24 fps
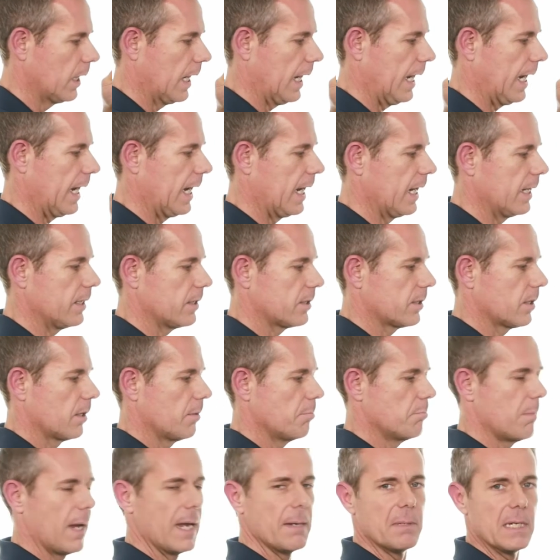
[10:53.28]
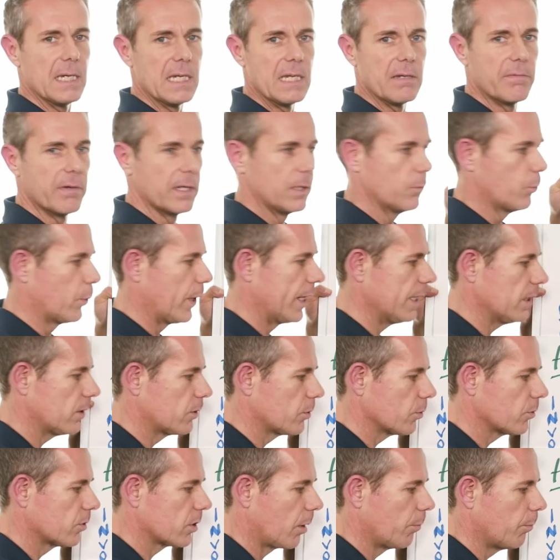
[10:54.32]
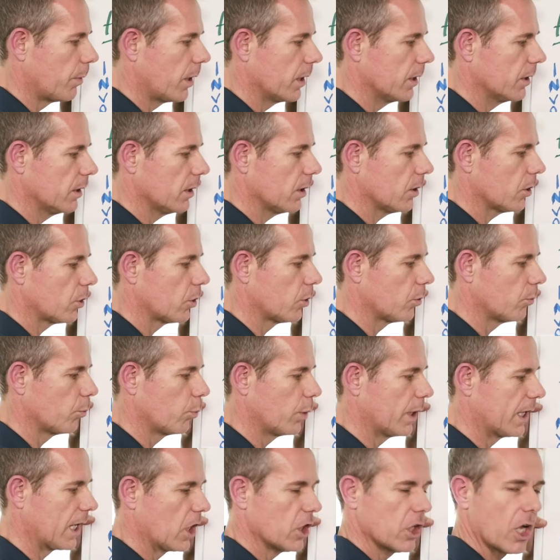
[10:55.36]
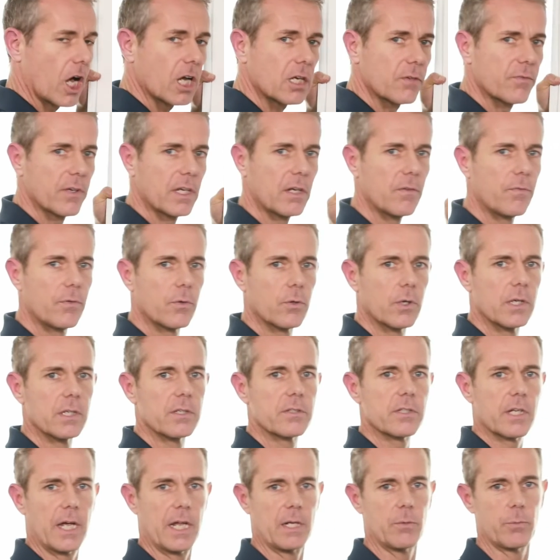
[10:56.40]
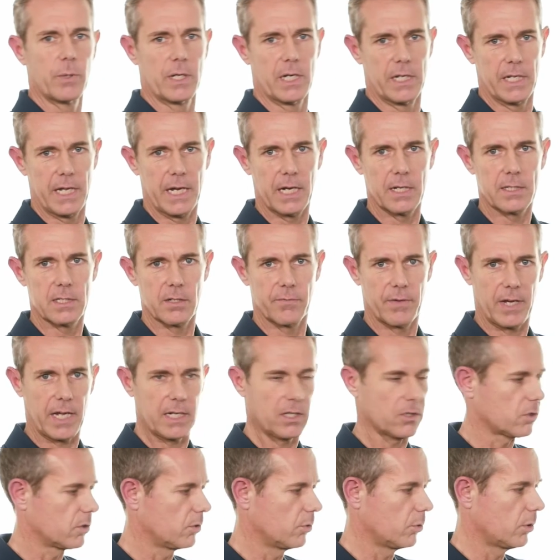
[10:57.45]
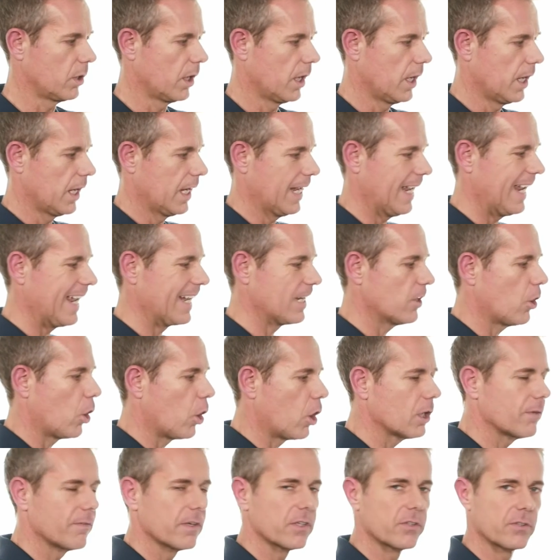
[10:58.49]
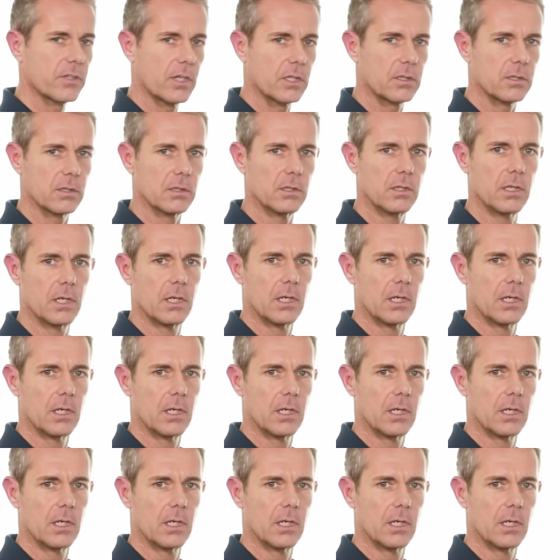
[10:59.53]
and maybe even went to someone with a lot of influence and with a negative attitude, and all of a sudden